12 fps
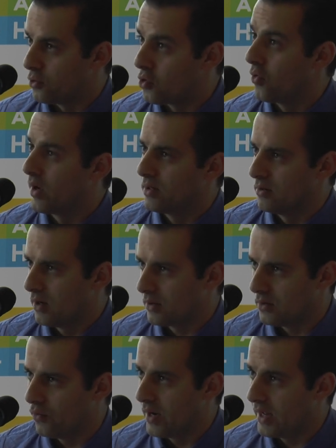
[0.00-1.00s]
joined
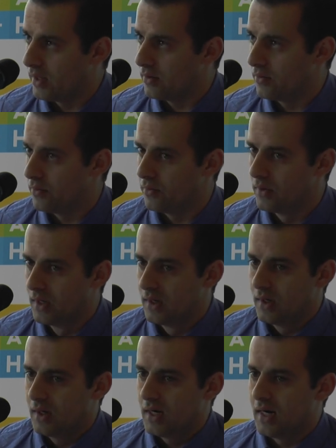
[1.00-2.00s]
along the way who
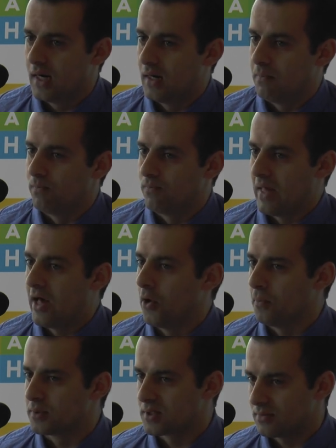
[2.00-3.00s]

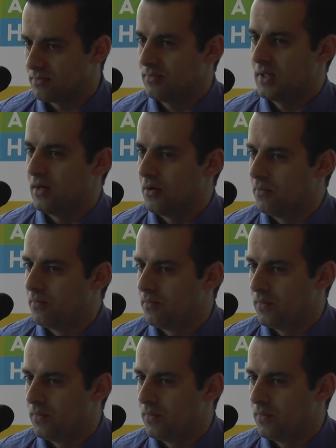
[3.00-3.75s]
helped, you know,